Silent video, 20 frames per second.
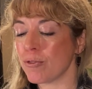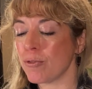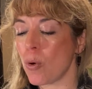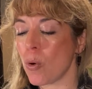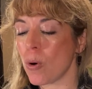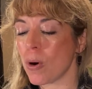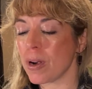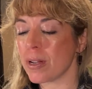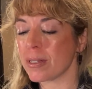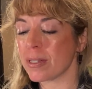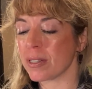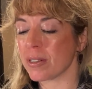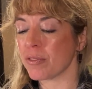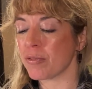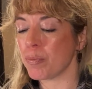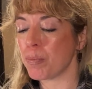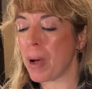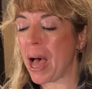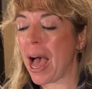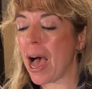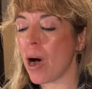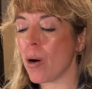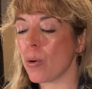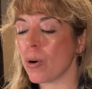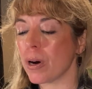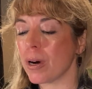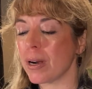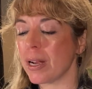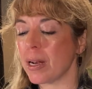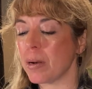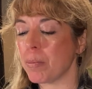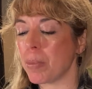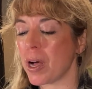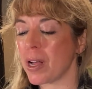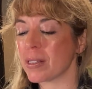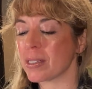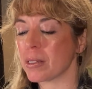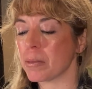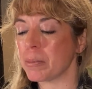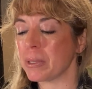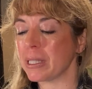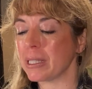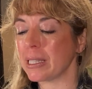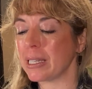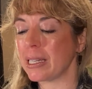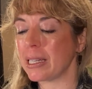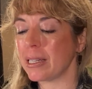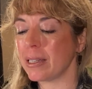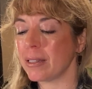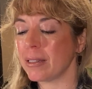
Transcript: forest of power and possibility.